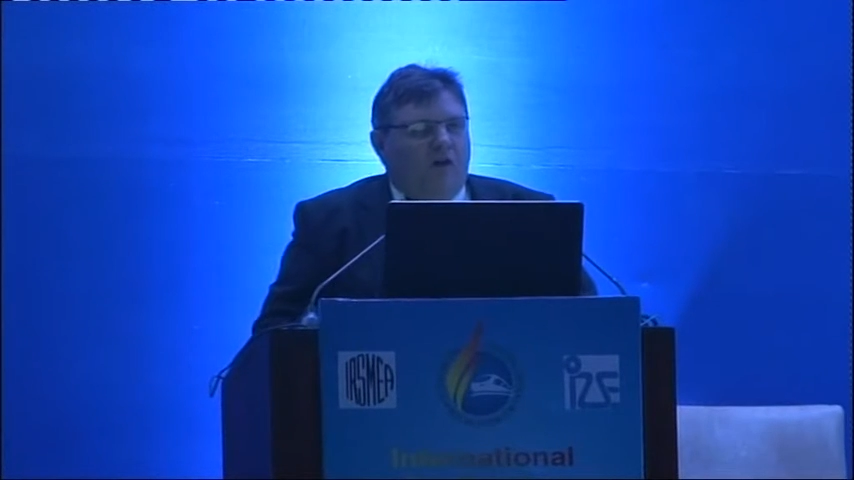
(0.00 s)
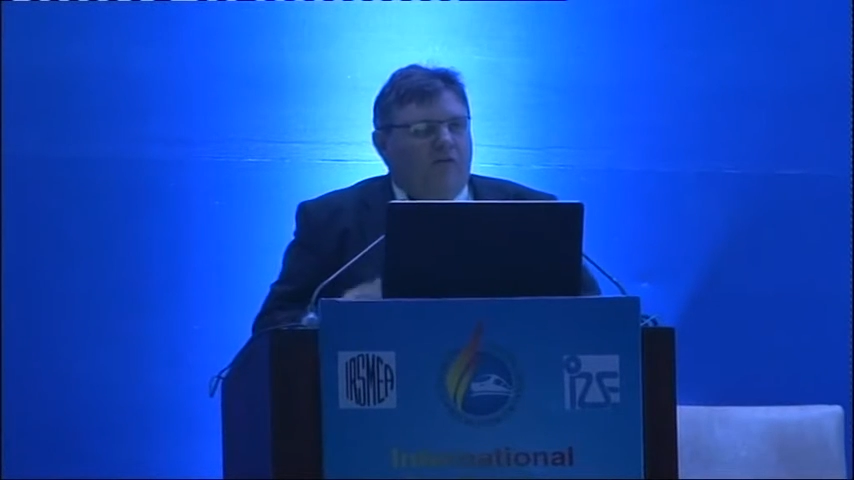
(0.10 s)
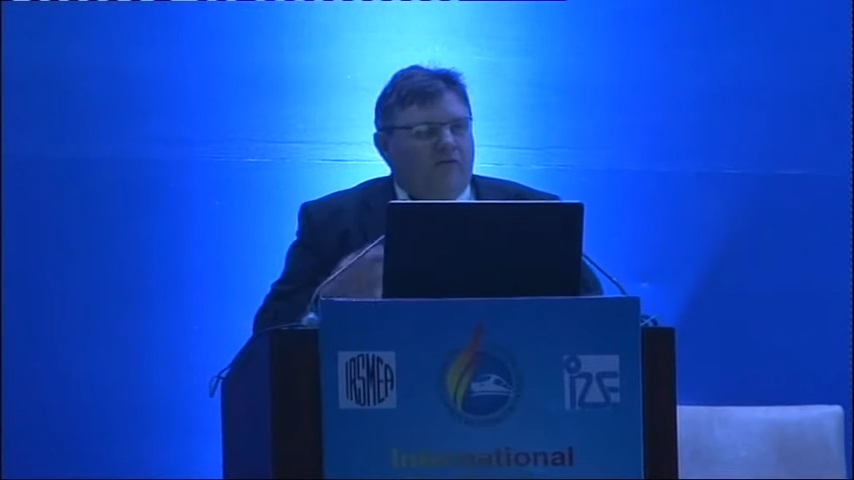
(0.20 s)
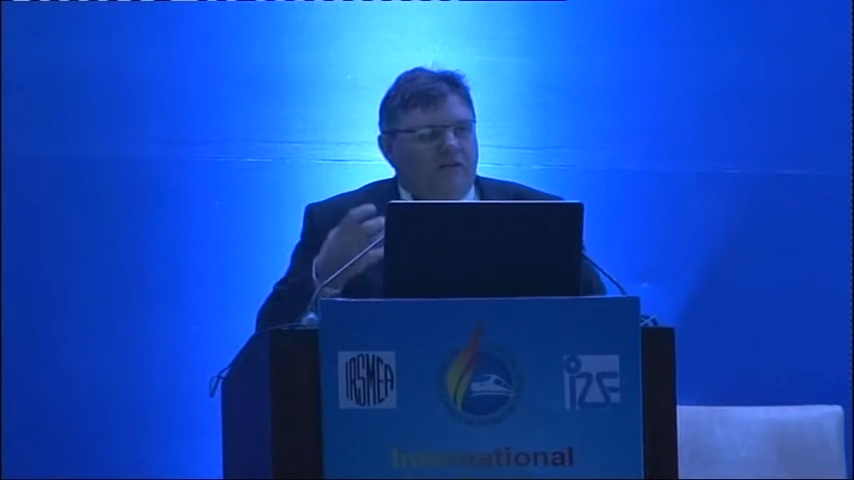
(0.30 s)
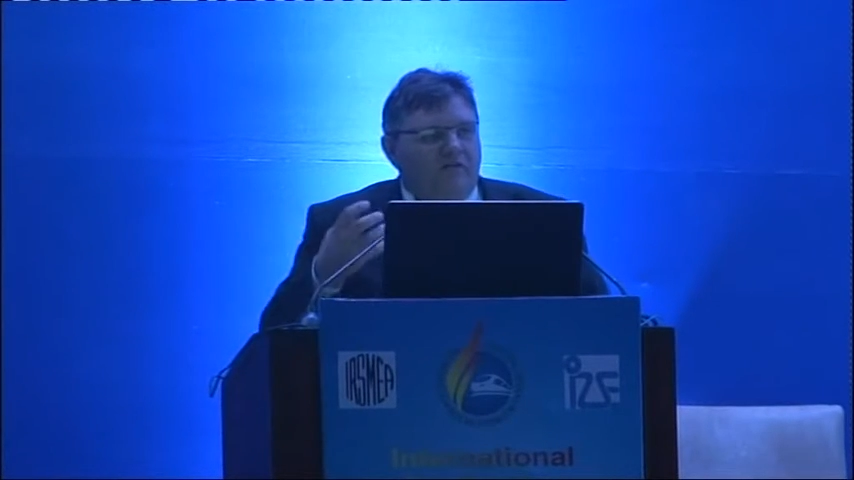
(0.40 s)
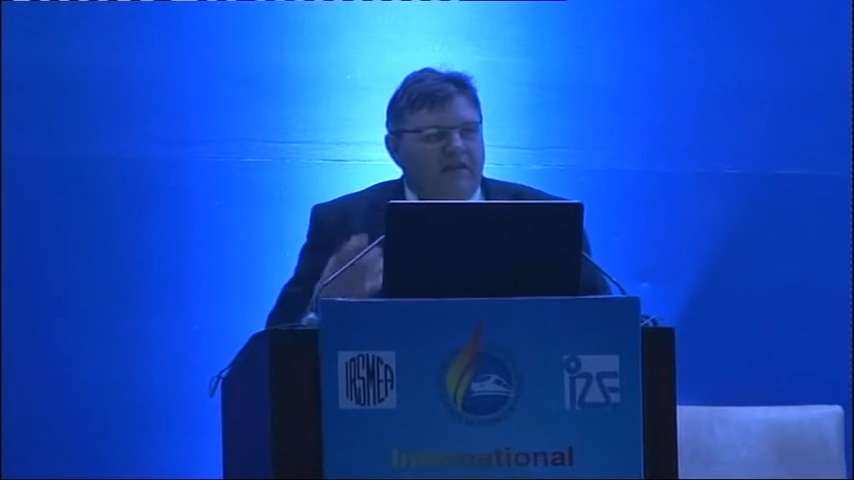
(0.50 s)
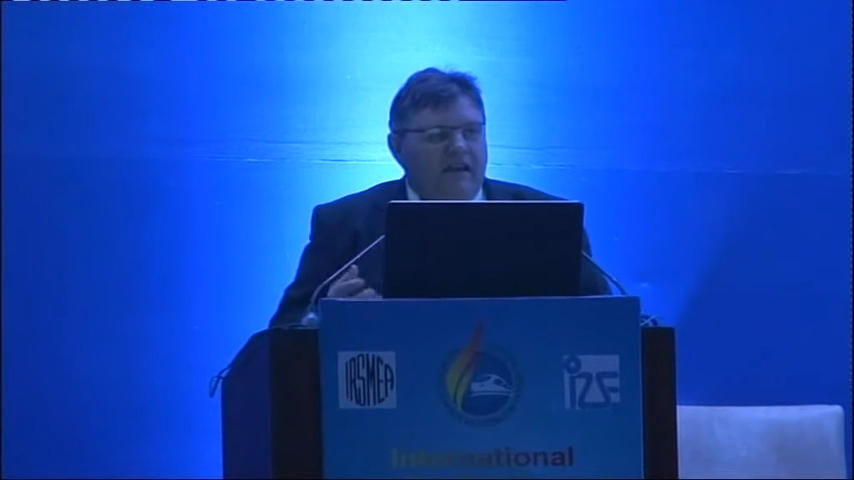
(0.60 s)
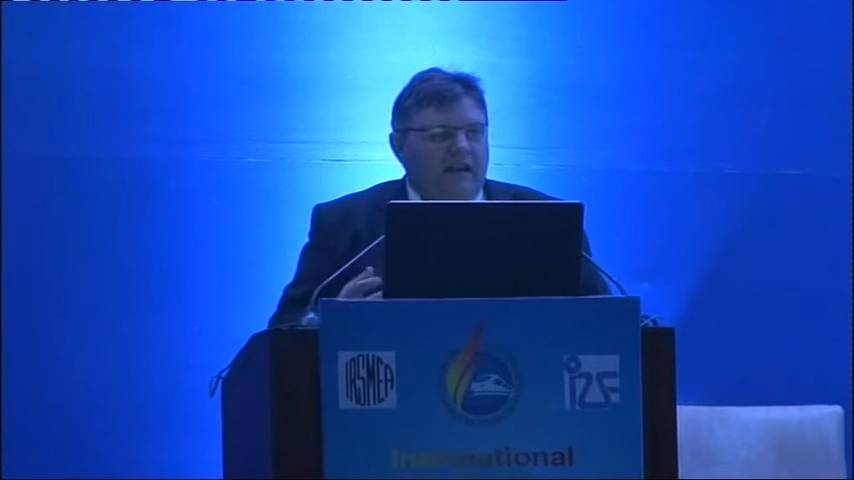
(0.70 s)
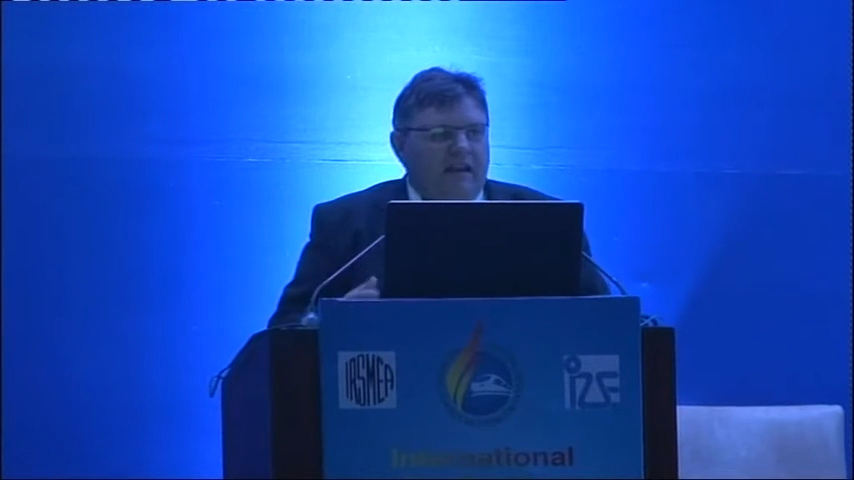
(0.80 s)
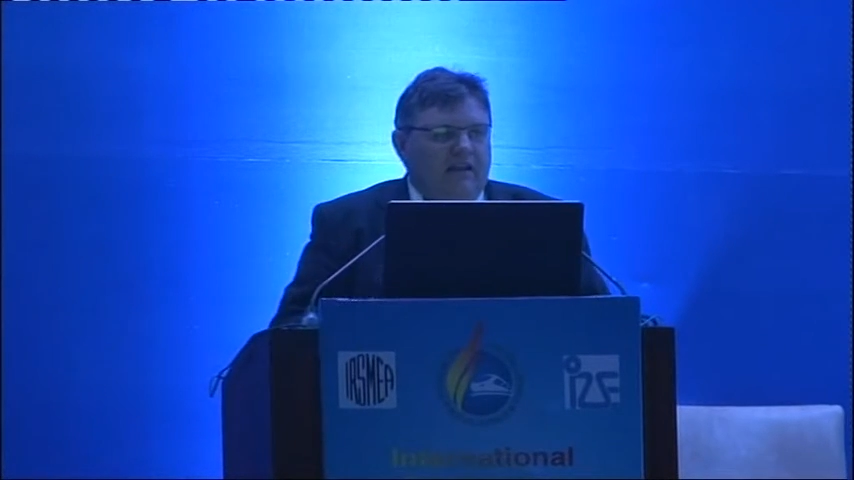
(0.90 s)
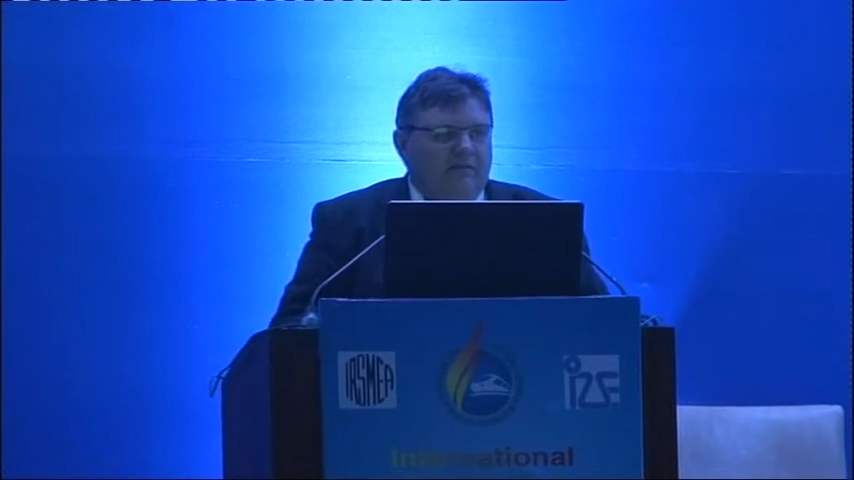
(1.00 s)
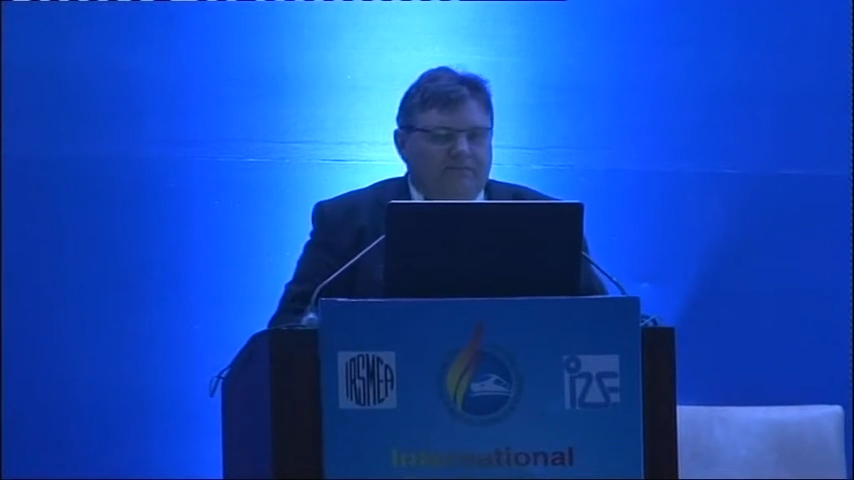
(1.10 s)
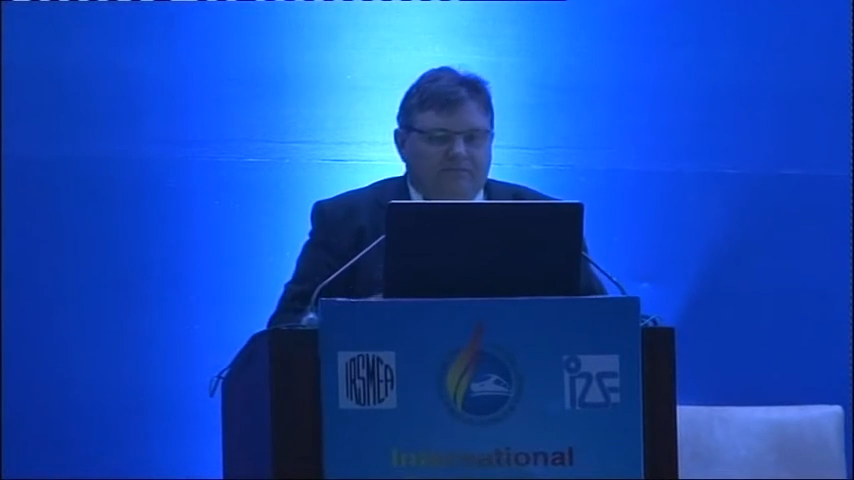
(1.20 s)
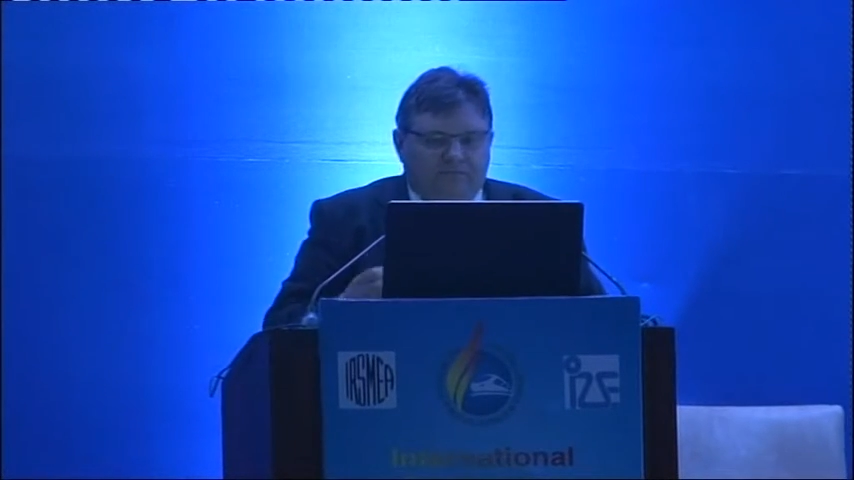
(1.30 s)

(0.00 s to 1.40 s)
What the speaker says: of the wheel